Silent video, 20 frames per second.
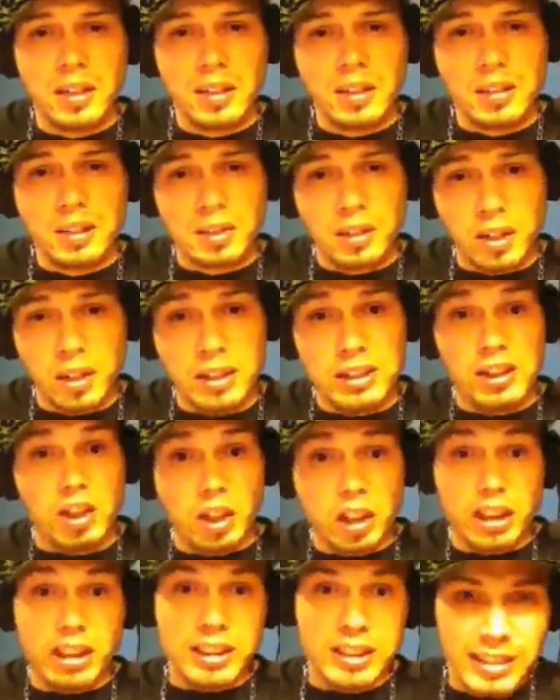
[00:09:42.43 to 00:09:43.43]
started to
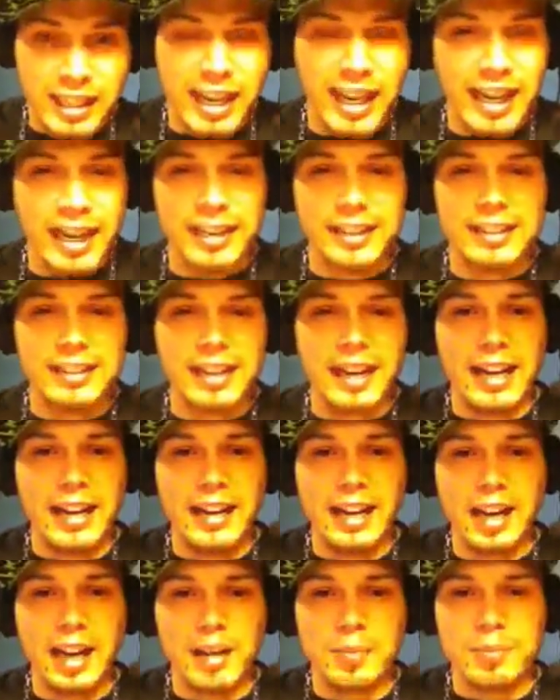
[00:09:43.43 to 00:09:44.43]
understand
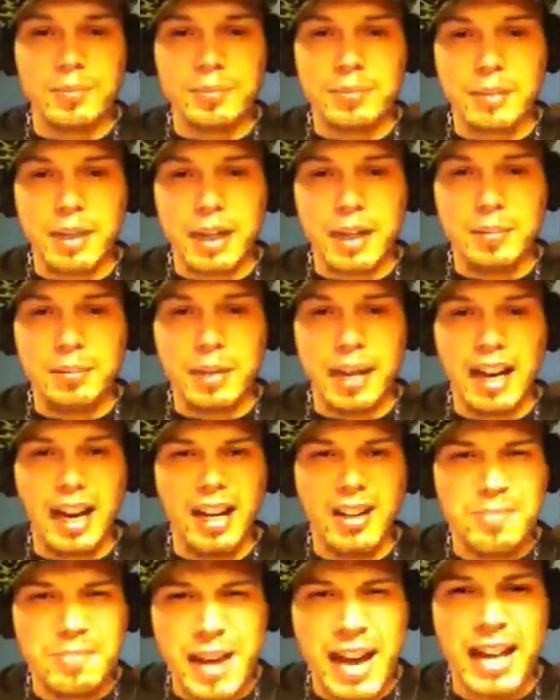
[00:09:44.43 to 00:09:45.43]
that I'm
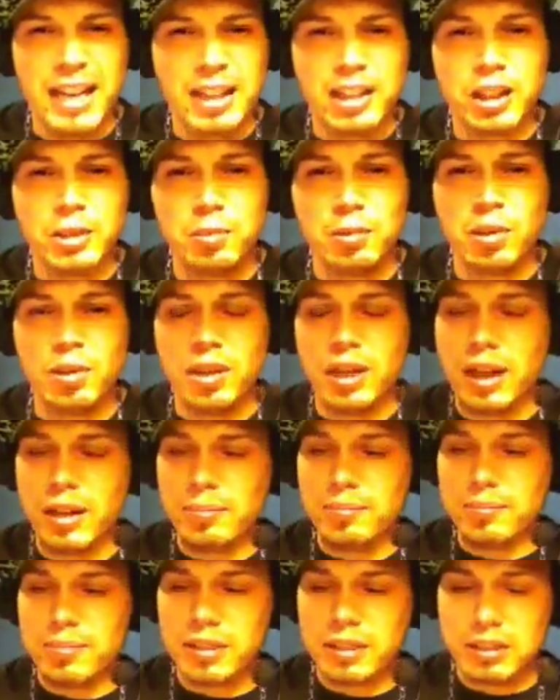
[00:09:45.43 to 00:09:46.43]
unmanageable.
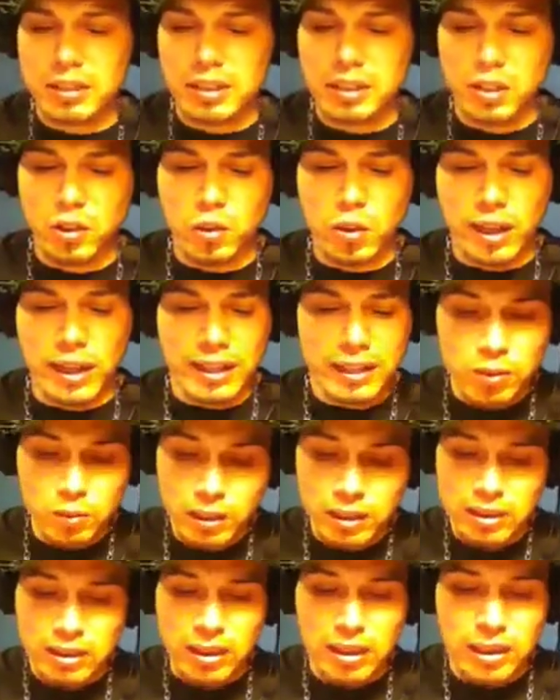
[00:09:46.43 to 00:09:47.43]

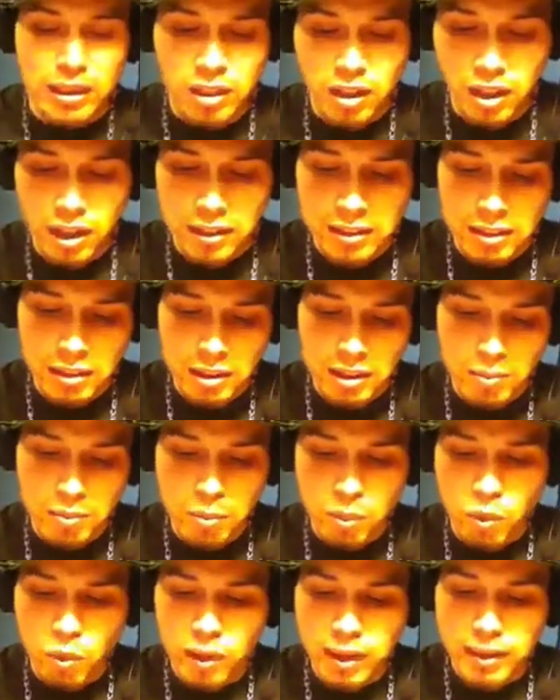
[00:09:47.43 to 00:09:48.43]
Anyways, it got to the
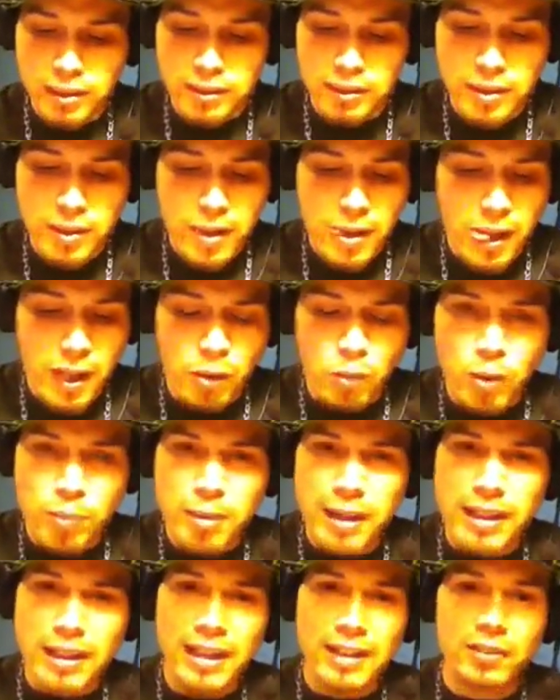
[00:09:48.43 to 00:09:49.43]
point where
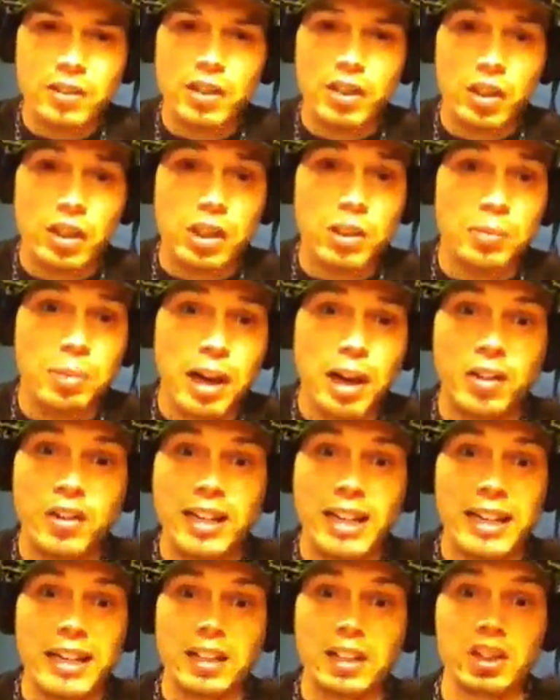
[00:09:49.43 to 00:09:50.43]
my life started
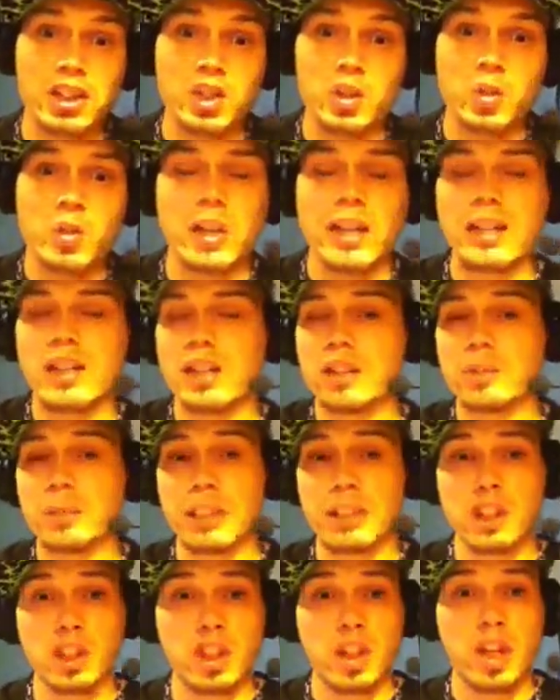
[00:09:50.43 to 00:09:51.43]
spiraling out of control. I lost
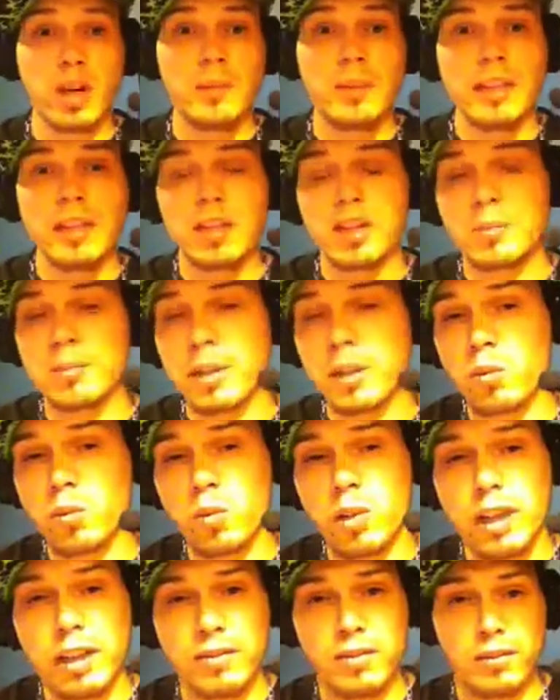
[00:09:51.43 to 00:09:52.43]
my job, I lost my
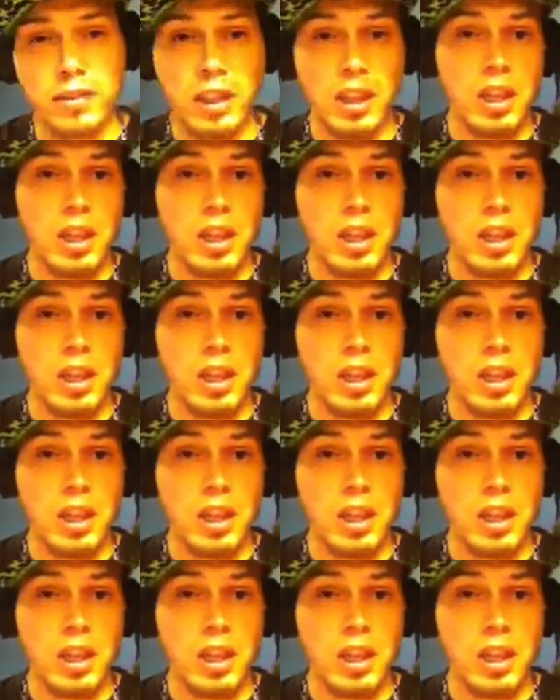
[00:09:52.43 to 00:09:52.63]
wife,